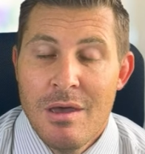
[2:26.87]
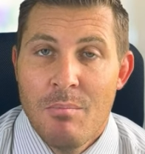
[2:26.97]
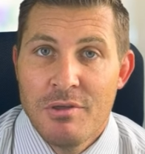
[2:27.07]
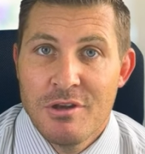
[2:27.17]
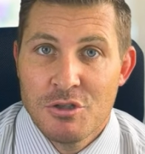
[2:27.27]

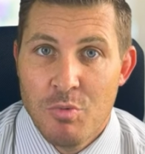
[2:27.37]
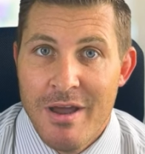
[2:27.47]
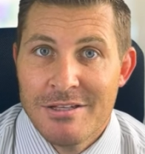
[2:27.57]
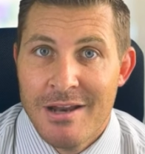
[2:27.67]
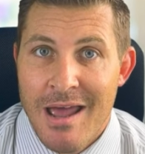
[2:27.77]
But there's
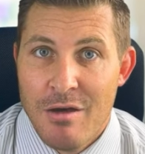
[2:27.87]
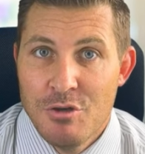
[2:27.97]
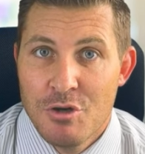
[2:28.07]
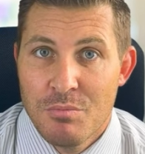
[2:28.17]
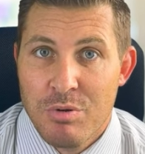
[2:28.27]
ways on how
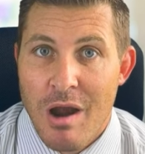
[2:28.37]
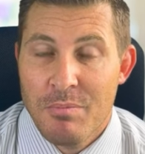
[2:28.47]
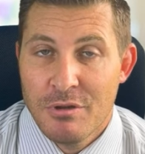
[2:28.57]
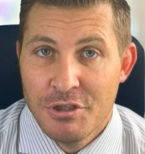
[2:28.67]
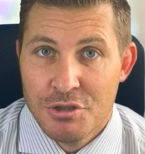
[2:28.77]
you could
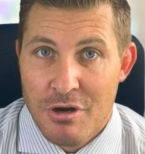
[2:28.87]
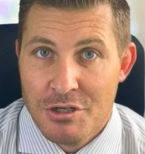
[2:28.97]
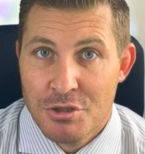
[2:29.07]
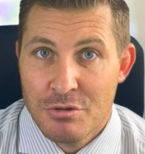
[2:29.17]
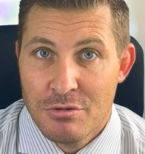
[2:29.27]
properly
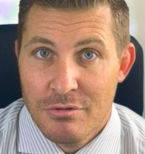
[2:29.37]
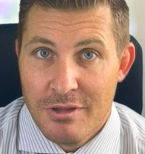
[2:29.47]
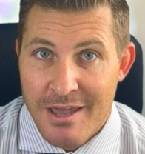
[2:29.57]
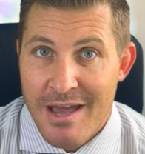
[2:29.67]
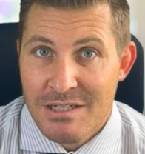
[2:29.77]
structure
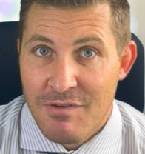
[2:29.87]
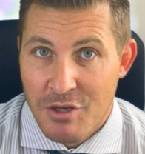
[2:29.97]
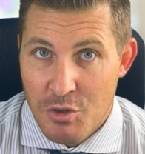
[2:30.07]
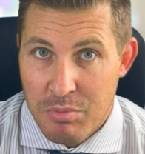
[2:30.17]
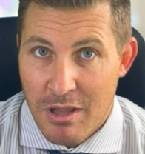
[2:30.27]
the cash
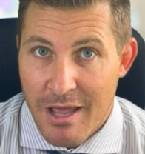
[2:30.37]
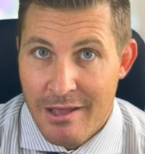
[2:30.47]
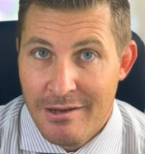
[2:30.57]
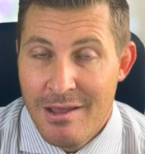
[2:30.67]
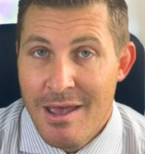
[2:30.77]
value
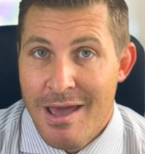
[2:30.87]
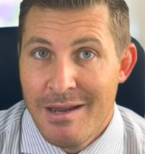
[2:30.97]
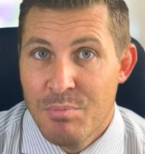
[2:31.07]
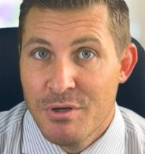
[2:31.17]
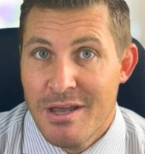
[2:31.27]
plan, and
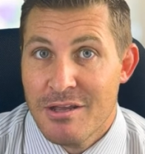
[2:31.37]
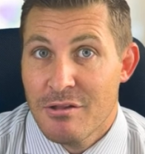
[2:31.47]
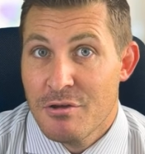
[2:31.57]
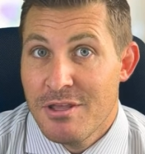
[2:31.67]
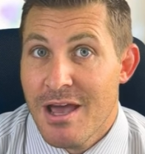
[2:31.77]
in
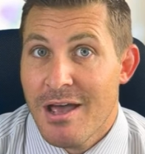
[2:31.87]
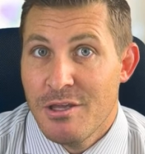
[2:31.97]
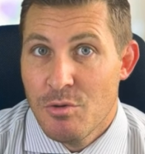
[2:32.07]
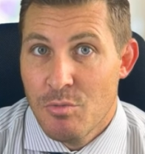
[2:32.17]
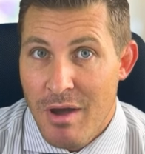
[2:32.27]
particular the I
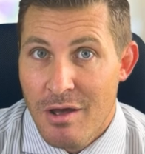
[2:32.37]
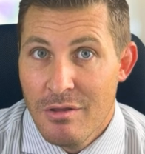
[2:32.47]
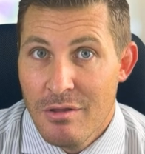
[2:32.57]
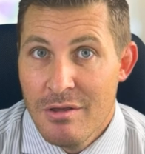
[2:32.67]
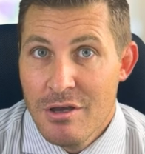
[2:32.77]
U
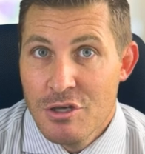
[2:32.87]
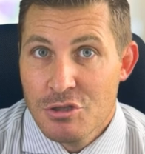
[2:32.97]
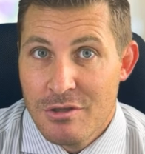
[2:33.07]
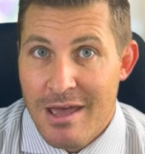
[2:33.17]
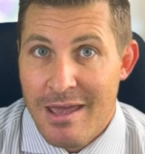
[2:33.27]
L,
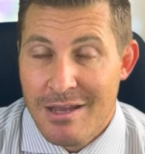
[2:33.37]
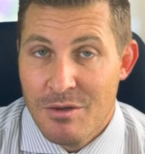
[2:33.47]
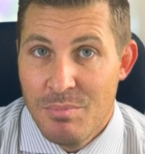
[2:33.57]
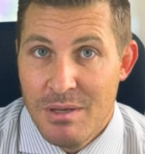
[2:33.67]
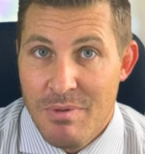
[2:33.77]
so that it
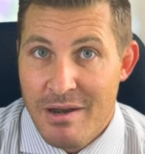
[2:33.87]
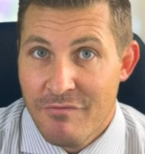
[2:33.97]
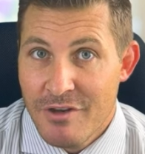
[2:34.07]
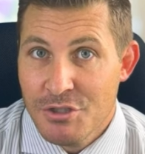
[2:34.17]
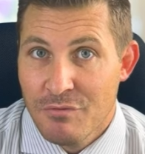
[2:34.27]
could be
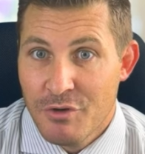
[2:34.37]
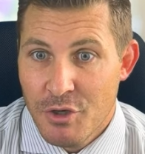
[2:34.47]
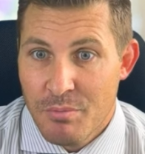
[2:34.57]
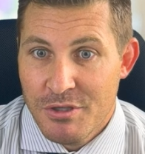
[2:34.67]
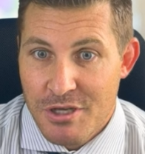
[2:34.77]
beneficial for
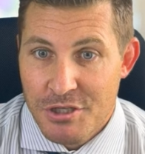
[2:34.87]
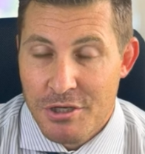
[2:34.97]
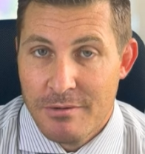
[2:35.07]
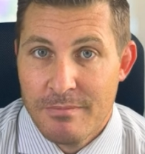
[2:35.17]
your position.